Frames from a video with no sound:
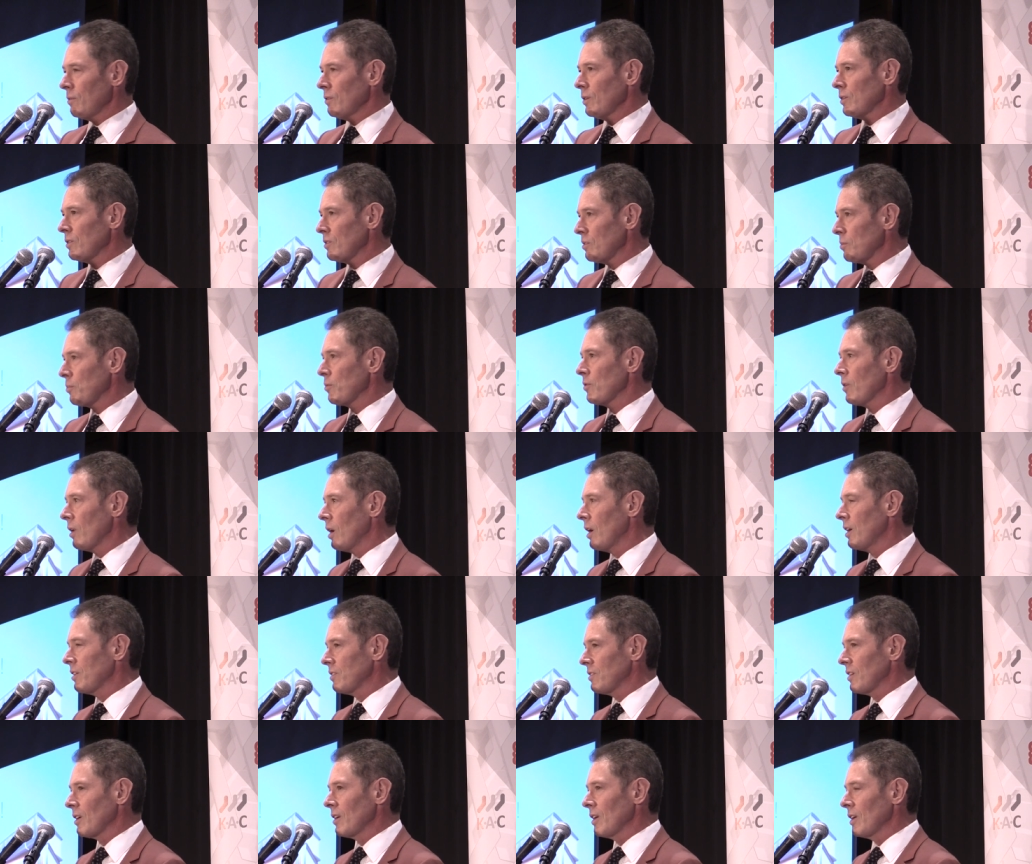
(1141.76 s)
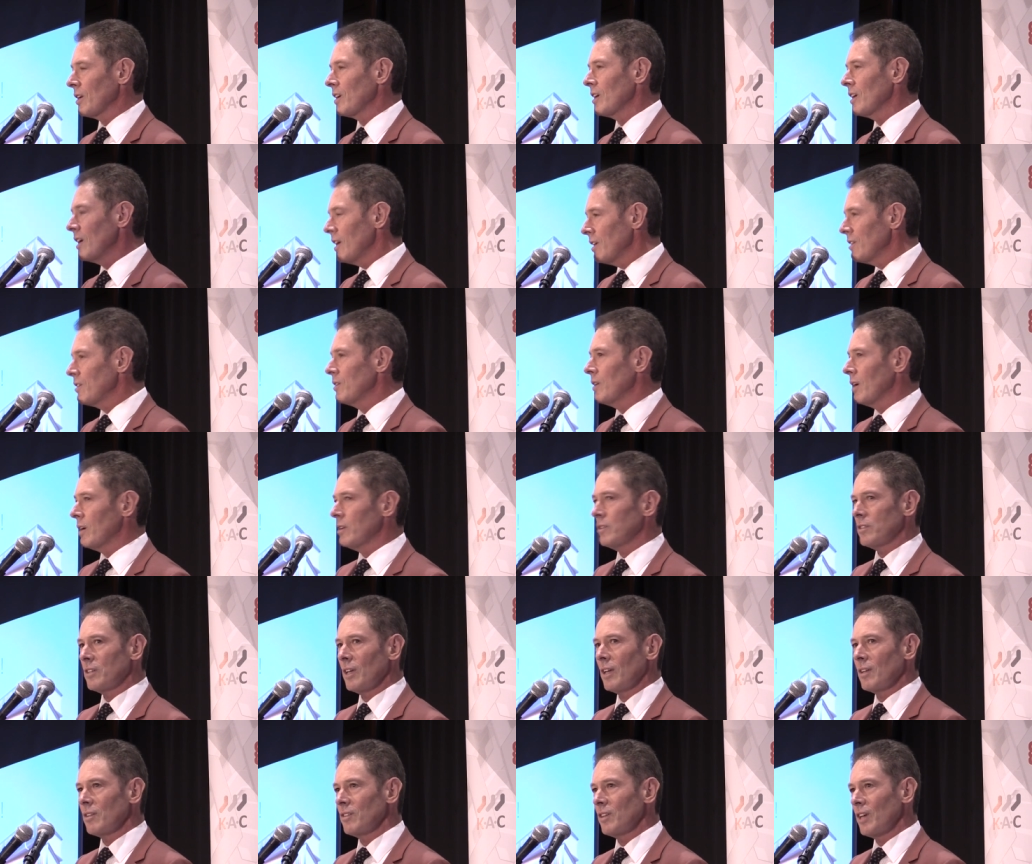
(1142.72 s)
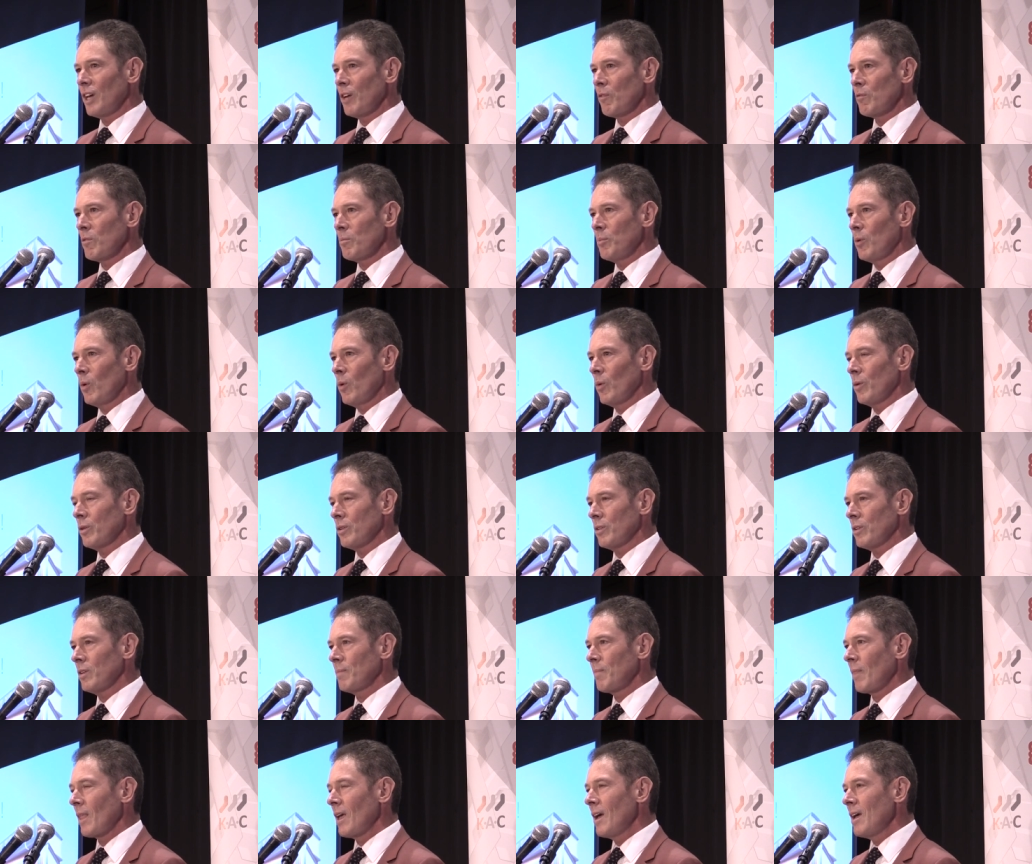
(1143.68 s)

not surprisingly, you don't tend to get reported